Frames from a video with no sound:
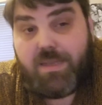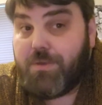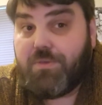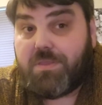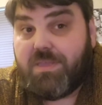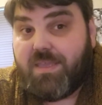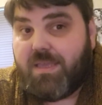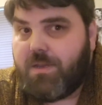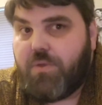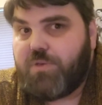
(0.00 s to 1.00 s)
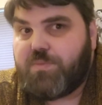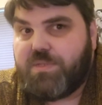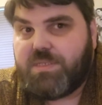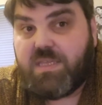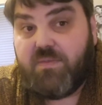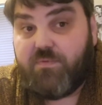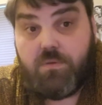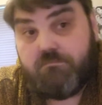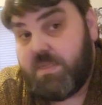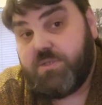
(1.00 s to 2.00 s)
I don't know what you're thinking, I don't know what she booked a ticket
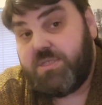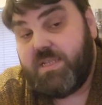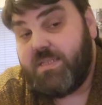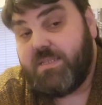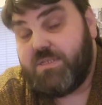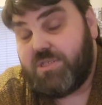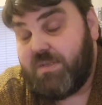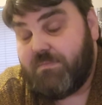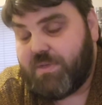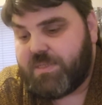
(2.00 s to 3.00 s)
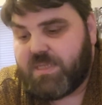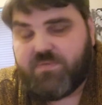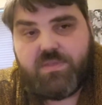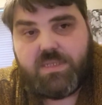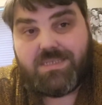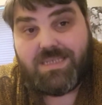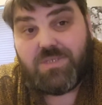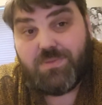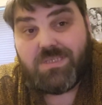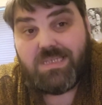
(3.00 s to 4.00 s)
for. No, she didn't. She didn't book a ticket for Titanic,
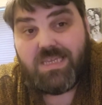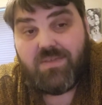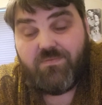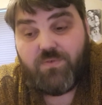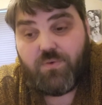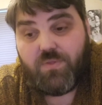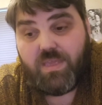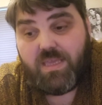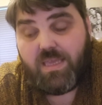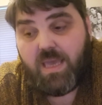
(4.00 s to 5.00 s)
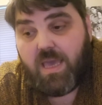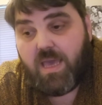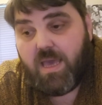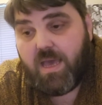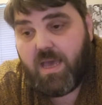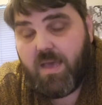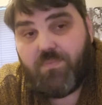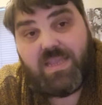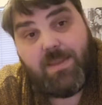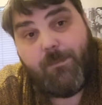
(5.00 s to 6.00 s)
she booked a ticket for the
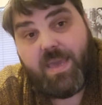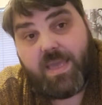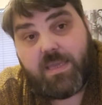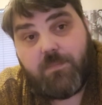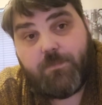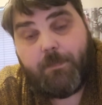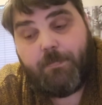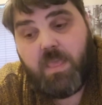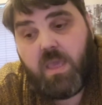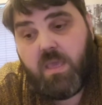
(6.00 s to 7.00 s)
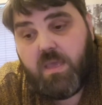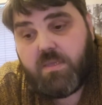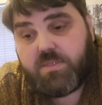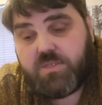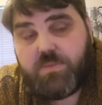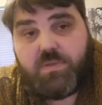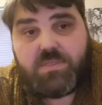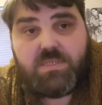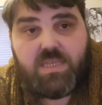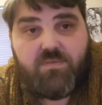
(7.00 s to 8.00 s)
Olympic. So she
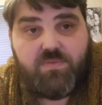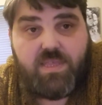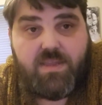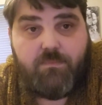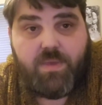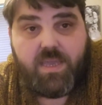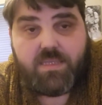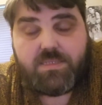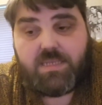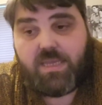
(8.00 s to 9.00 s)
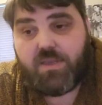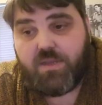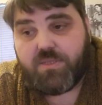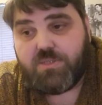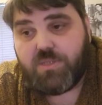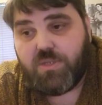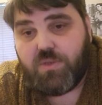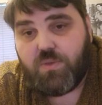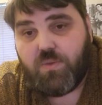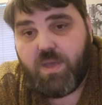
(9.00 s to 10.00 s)
booked a ticket for the Olympic to take her
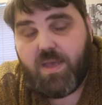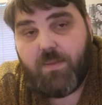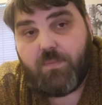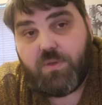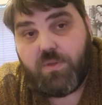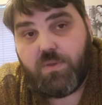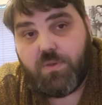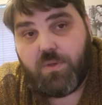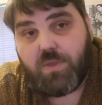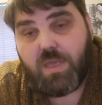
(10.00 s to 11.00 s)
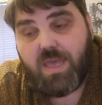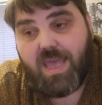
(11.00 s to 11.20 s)
to New York.